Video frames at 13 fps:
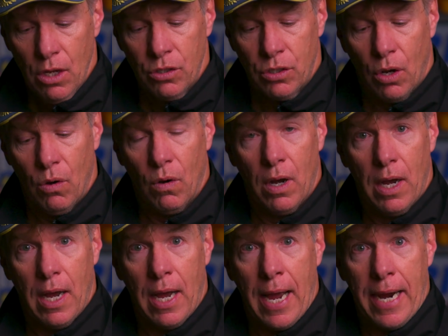So
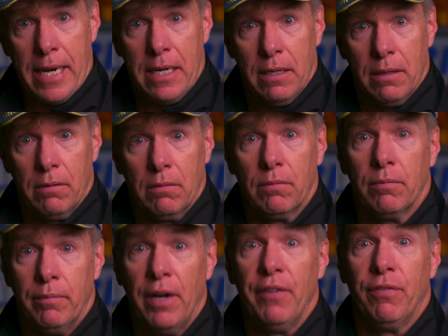
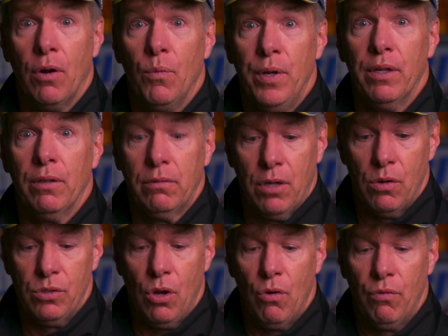my front wheel
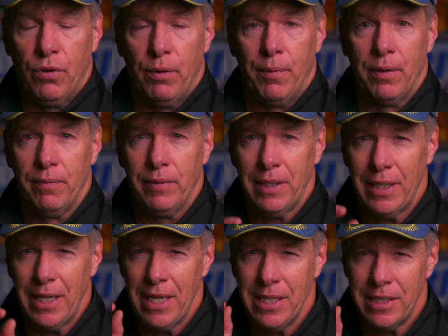goes over him, and
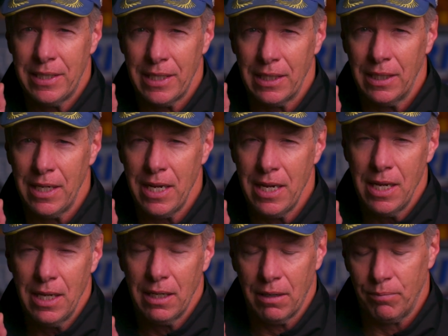
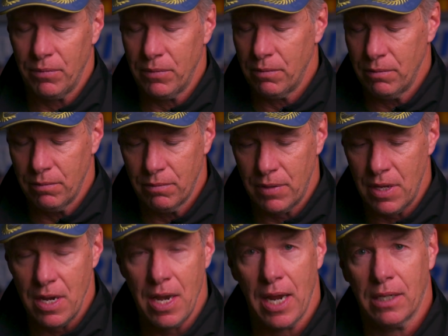instantly,
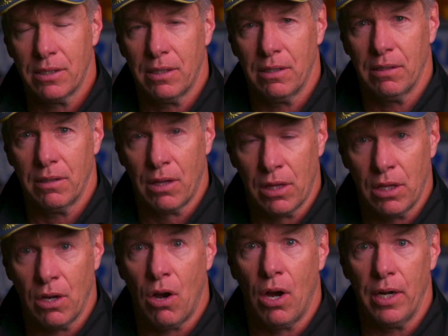the next
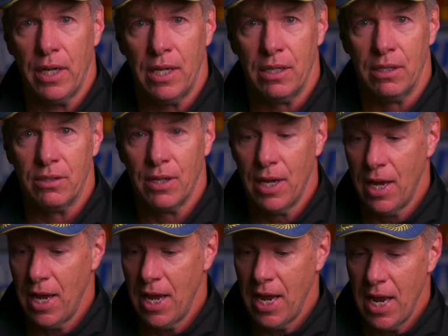thought is,
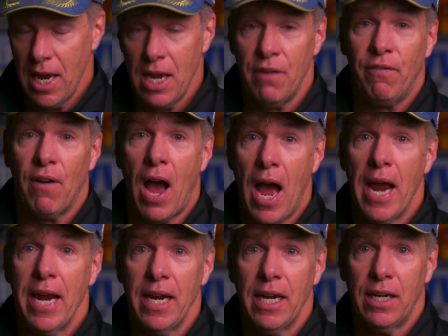if
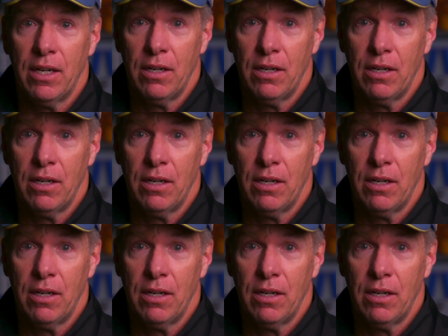I